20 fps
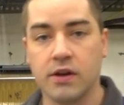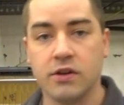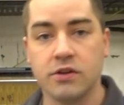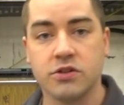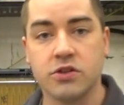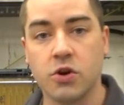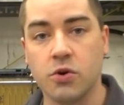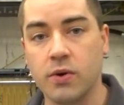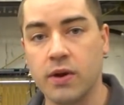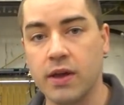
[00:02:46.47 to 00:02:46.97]

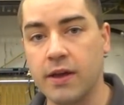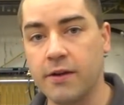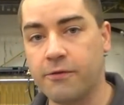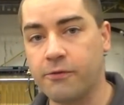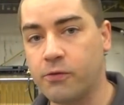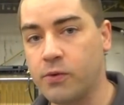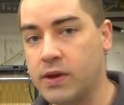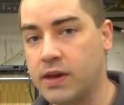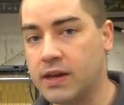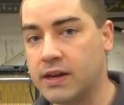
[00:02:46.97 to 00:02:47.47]
So
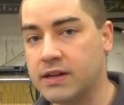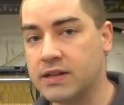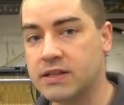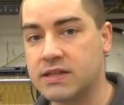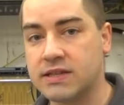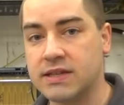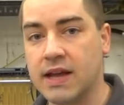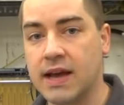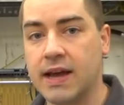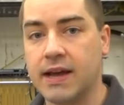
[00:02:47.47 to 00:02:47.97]
if we can
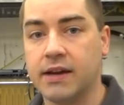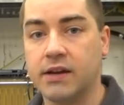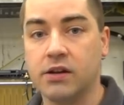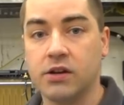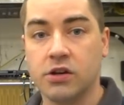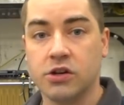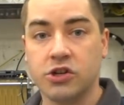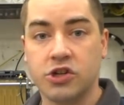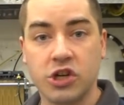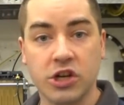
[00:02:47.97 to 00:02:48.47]
instead
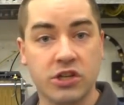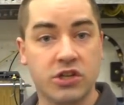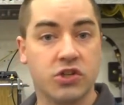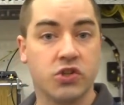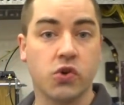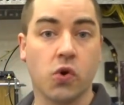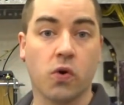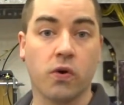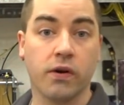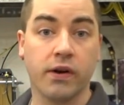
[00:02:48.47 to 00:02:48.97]
just
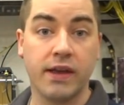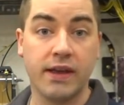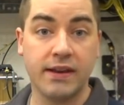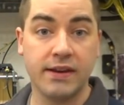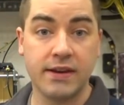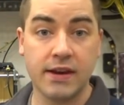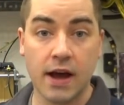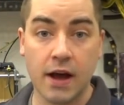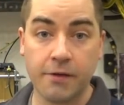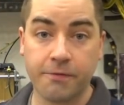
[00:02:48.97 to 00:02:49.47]
store
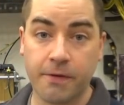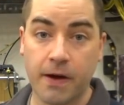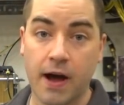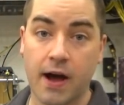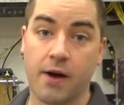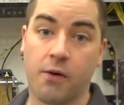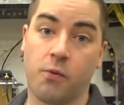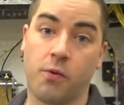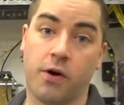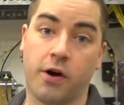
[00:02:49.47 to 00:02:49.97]
enough
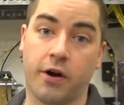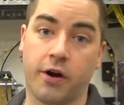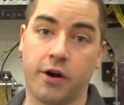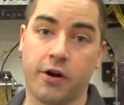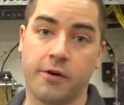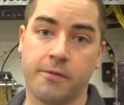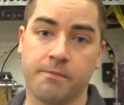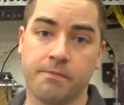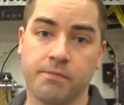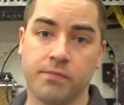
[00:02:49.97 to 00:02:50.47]
hot
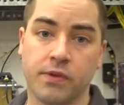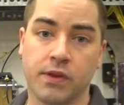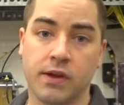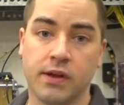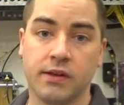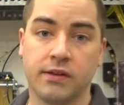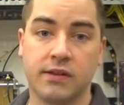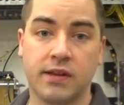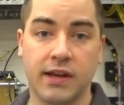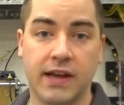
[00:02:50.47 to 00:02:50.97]
water
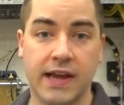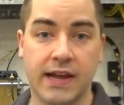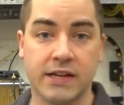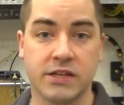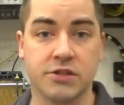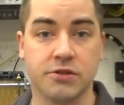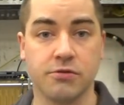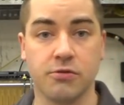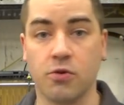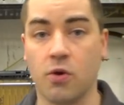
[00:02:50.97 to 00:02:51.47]
to get
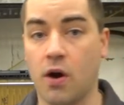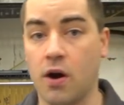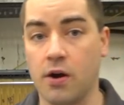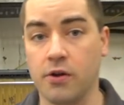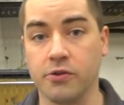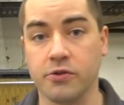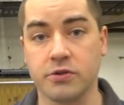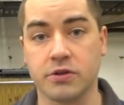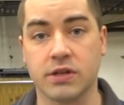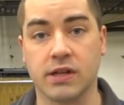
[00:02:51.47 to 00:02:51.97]
us through all
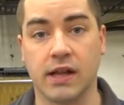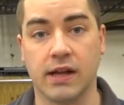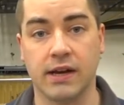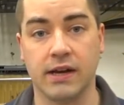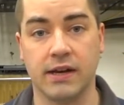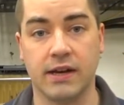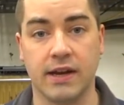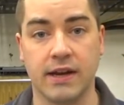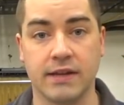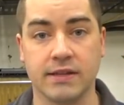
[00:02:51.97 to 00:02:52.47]
those
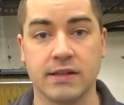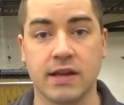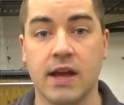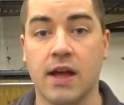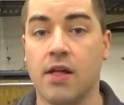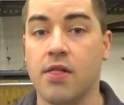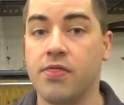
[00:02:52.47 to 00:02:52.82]
cloudy days,